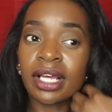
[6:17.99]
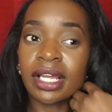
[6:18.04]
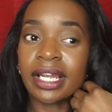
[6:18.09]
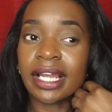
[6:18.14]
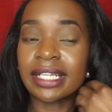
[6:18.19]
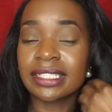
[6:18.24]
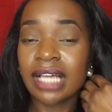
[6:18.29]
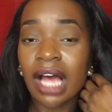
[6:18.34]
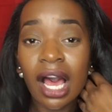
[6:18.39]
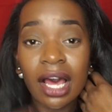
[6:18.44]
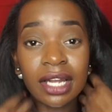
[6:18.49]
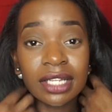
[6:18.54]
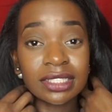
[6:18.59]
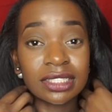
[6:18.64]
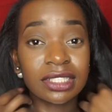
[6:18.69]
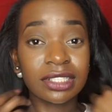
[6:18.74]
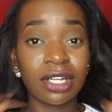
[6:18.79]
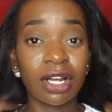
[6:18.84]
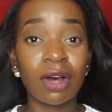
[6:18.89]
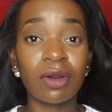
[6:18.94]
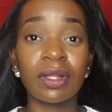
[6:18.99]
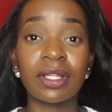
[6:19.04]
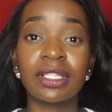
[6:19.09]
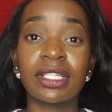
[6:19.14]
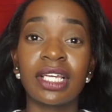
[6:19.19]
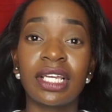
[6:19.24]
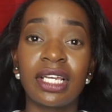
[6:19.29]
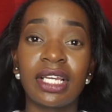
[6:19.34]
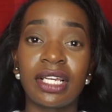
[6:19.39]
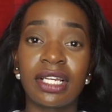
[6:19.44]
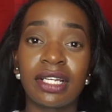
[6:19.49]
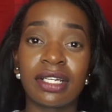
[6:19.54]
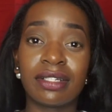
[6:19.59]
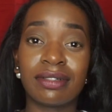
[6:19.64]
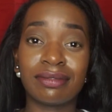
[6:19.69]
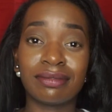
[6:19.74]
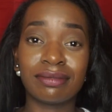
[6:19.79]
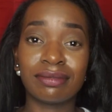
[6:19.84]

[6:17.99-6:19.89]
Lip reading: That's honestly the only thing,